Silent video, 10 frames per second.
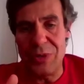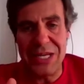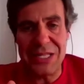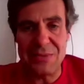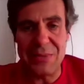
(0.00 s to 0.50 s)

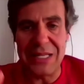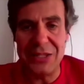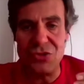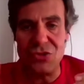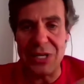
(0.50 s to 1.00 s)
minutes,
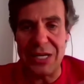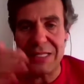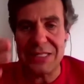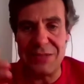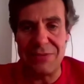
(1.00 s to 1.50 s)
but you can
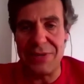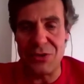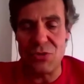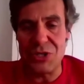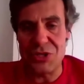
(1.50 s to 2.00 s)
ask different
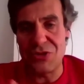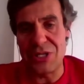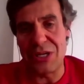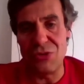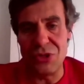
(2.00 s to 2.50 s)
questions
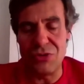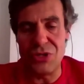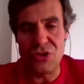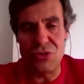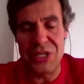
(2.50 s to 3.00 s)
and continue this
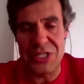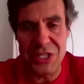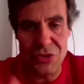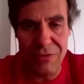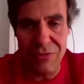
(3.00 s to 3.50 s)

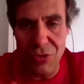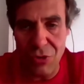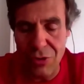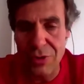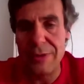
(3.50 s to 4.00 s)
conversation
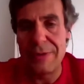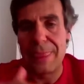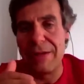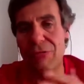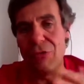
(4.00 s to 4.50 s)
for
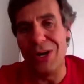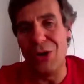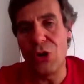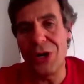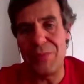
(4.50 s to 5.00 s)
a
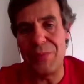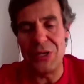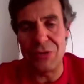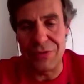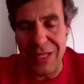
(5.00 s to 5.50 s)
longer
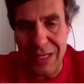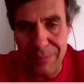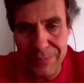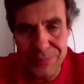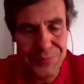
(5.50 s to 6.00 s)
period of time.
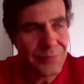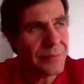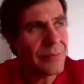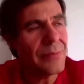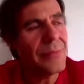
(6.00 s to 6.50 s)

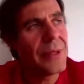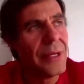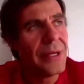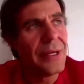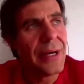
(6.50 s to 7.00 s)

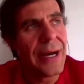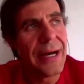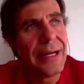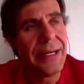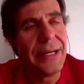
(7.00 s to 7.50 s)

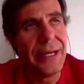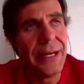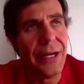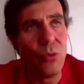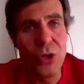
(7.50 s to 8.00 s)

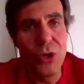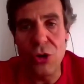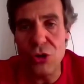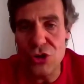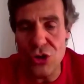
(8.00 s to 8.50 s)
And we
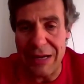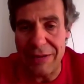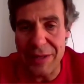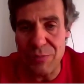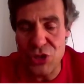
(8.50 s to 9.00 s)
also have the
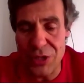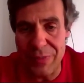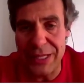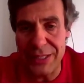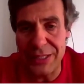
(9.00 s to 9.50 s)

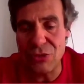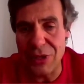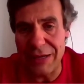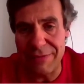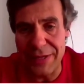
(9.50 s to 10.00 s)
possibility to
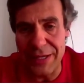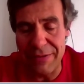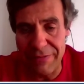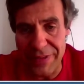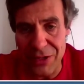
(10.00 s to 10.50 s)
have a
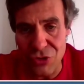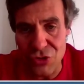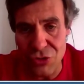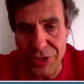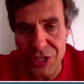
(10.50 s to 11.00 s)
video
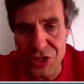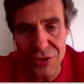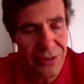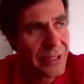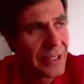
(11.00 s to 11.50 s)
consultation.
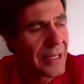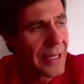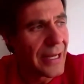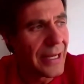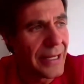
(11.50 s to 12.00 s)

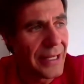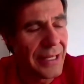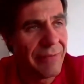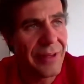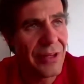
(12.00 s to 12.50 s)
And
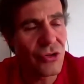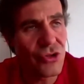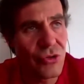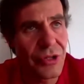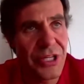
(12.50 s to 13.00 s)
in video
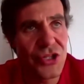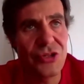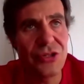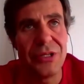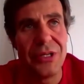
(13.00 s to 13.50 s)

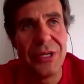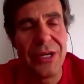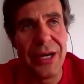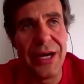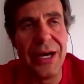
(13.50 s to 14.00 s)
consultation,
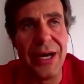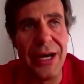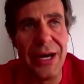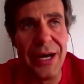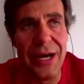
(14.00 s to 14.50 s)

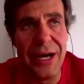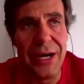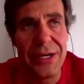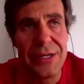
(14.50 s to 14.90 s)
the